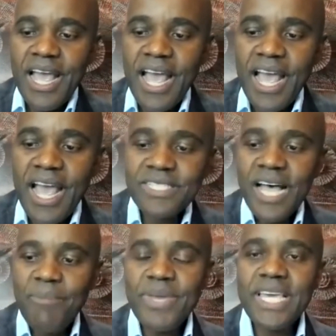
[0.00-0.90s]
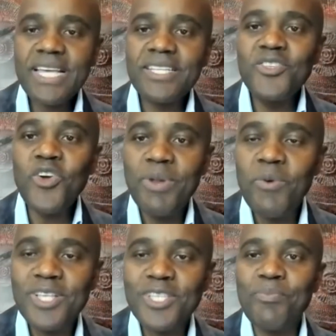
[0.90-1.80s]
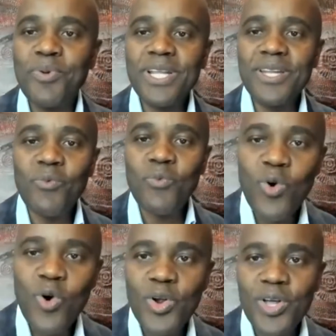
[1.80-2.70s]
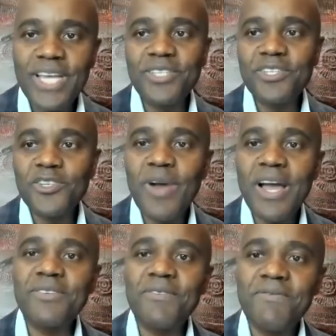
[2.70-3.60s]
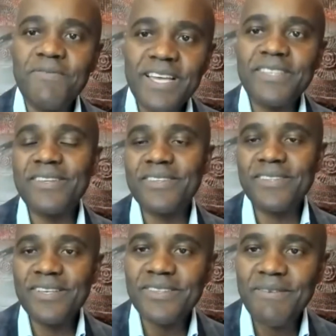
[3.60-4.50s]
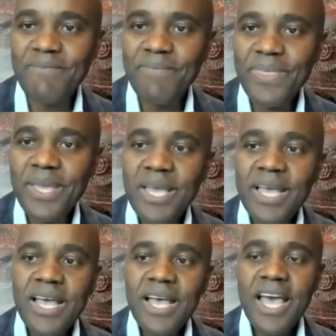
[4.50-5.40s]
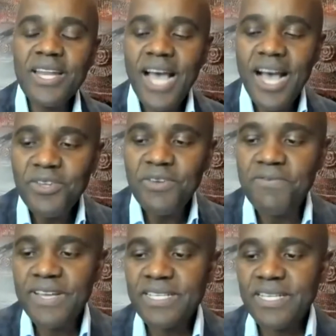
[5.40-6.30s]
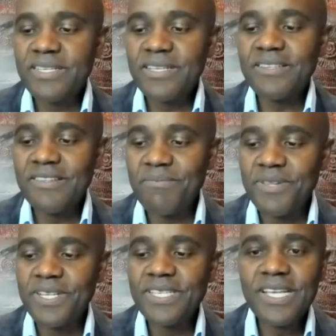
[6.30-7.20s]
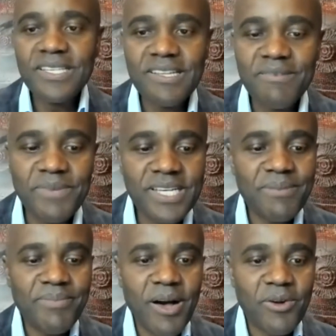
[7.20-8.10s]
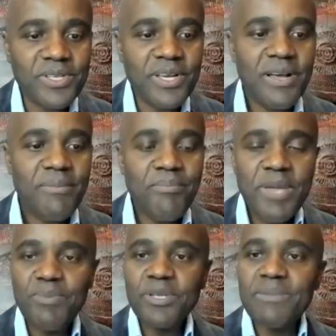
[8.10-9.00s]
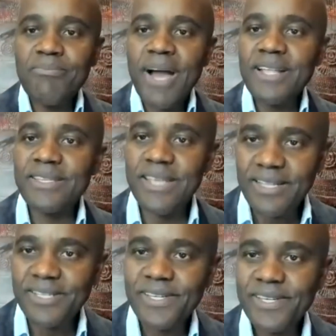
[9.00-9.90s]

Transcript: And because nobody wants to put in the work into trying to fix the system. And how do you fix the system? The system is about people's mindset,